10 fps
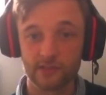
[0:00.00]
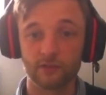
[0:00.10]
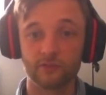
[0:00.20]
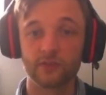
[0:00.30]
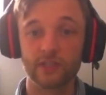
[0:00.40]

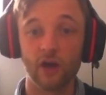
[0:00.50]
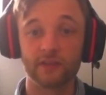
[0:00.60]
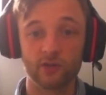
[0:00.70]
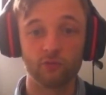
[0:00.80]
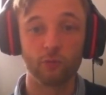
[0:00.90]
of the
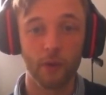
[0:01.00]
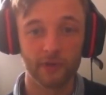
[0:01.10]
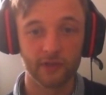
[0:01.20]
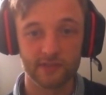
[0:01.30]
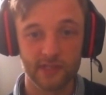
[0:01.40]
ideal
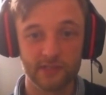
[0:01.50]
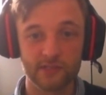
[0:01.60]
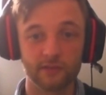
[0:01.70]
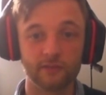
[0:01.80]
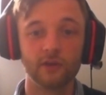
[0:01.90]
Republican
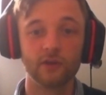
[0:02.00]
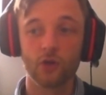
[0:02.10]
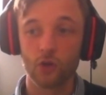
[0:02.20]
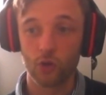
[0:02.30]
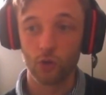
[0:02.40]
citizen
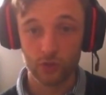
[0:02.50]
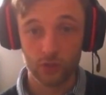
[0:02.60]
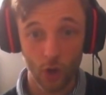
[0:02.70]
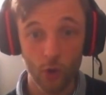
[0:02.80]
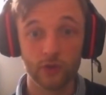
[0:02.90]
who would
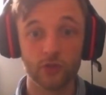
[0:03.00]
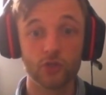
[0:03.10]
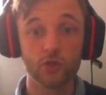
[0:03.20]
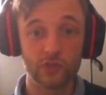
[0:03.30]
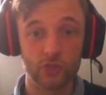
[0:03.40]
go and
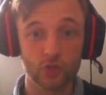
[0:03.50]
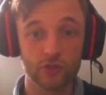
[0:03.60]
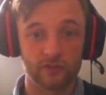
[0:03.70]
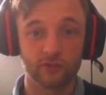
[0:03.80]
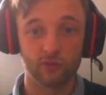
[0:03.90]
do his
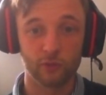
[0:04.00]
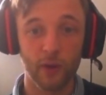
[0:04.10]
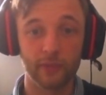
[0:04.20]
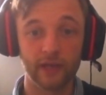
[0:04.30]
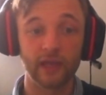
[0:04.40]
duty for the
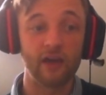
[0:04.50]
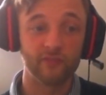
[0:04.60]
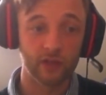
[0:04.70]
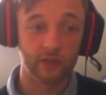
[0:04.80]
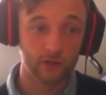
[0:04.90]
Republic and
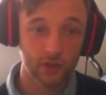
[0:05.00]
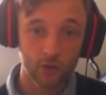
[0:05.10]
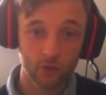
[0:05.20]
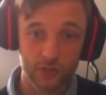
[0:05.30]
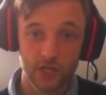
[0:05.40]
then
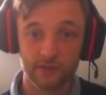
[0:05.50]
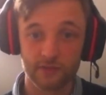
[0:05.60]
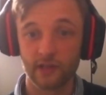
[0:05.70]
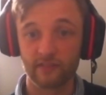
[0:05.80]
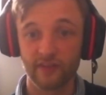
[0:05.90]
return
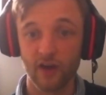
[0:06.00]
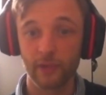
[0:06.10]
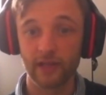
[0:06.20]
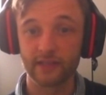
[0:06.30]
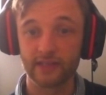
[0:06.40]
to their
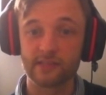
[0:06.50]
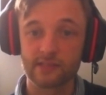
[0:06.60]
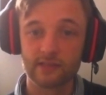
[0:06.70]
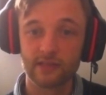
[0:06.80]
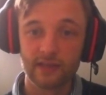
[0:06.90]
farmland.
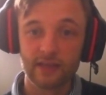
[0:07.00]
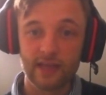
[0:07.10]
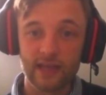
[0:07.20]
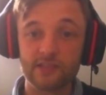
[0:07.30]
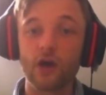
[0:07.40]

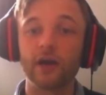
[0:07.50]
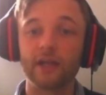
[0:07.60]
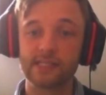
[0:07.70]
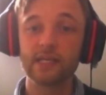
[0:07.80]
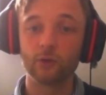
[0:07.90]
It's
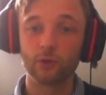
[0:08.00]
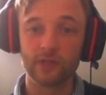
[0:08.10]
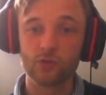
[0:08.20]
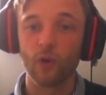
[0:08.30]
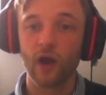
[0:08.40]
ideal.
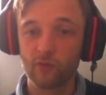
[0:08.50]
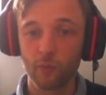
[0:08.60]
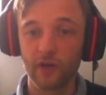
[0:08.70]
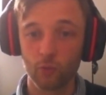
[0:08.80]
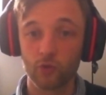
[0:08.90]
It's what
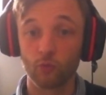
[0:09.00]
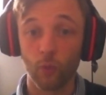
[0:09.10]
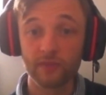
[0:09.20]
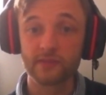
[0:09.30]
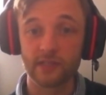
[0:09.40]
everybody would have
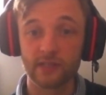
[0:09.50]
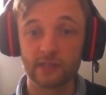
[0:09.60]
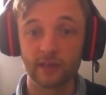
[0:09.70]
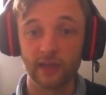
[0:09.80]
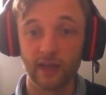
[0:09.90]
wanted.
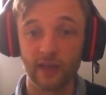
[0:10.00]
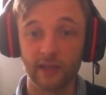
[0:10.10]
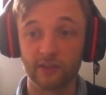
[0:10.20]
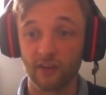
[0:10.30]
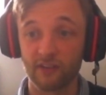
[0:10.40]

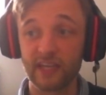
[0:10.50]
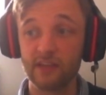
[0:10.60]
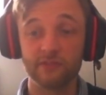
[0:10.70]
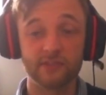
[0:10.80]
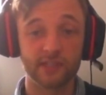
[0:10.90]
And I think
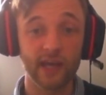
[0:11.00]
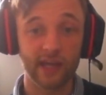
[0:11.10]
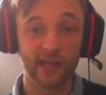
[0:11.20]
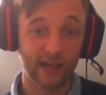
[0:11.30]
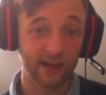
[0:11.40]
even
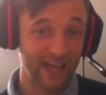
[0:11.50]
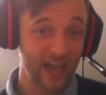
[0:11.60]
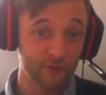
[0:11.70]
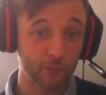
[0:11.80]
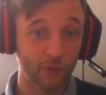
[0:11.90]
today,
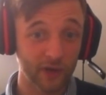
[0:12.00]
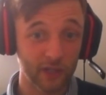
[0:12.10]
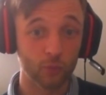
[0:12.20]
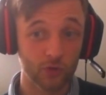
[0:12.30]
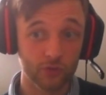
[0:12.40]
everybody
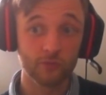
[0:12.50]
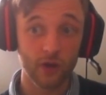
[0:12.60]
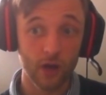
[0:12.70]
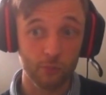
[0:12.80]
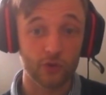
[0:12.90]
would
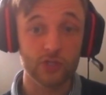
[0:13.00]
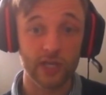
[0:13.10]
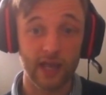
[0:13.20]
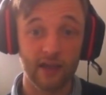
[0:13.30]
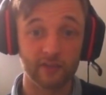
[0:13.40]

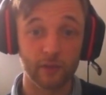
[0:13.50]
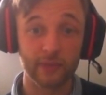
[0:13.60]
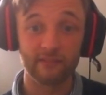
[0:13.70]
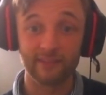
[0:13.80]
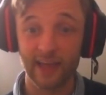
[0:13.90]
appreciate having a
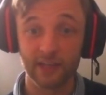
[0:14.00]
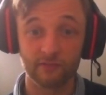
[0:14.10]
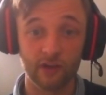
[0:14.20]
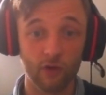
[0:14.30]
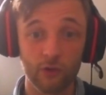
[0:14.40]
bit of land of
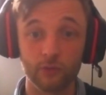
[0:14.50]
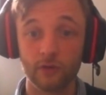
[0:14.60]
their own.